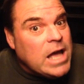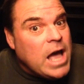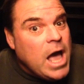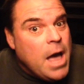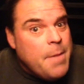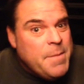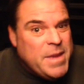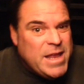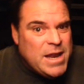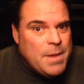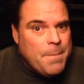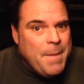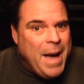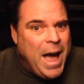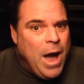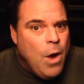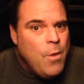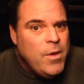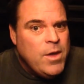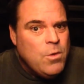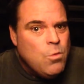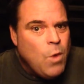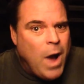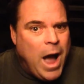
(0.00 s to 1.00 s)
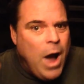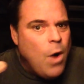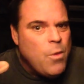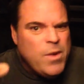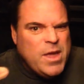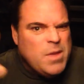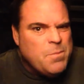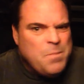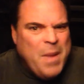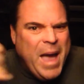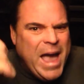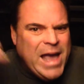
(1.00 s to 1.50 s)
I mean, a Maui
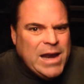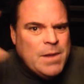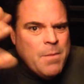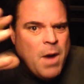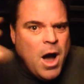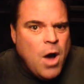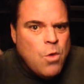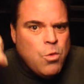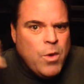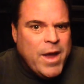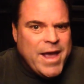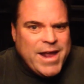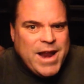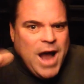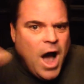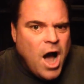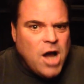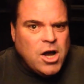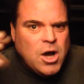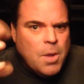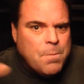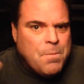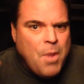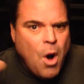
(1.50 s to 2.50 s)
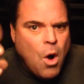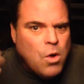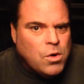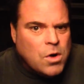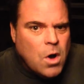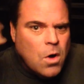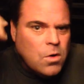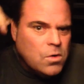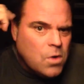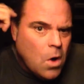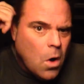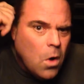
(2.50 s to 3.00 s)
Wowie, Panama Red,
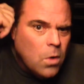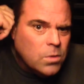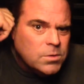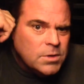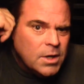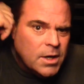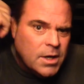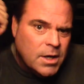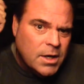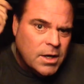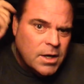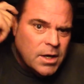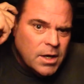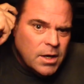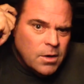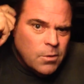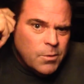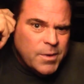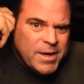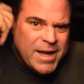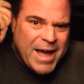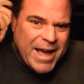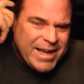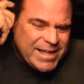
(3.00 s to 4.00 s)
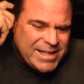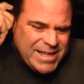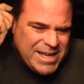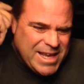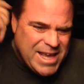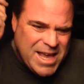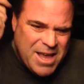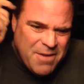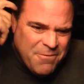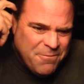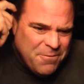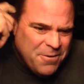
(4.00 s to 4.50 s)
Acapulco Gold. We got
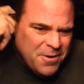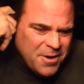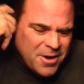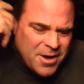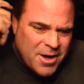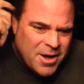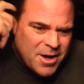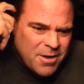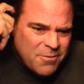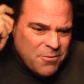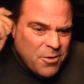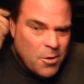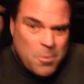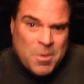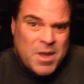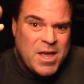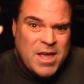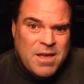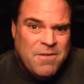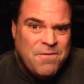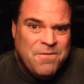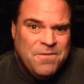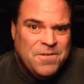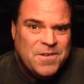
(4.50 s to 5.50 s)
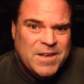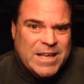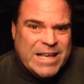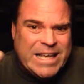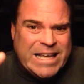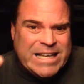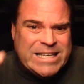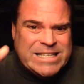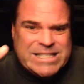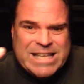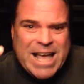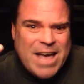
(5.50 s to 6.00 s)
Keef from
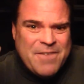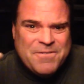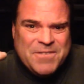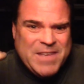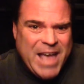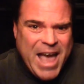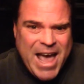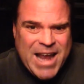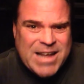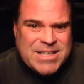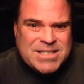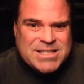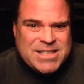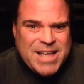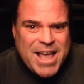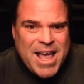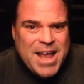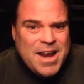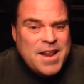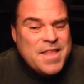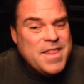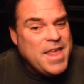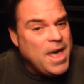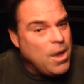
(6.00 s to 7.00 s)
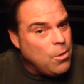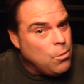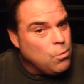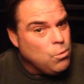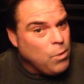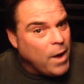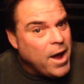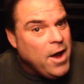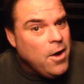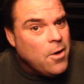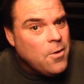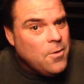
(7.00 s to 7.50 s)
East Afghanistan and that
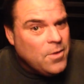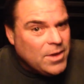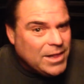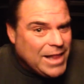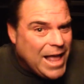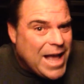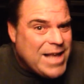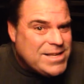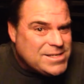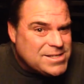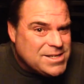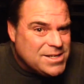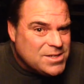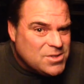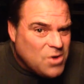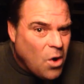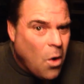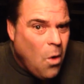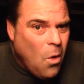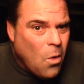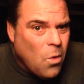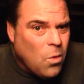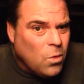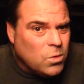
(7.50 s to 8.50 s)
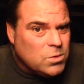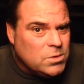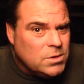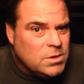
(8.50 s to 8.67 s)
rare Alaskan cold.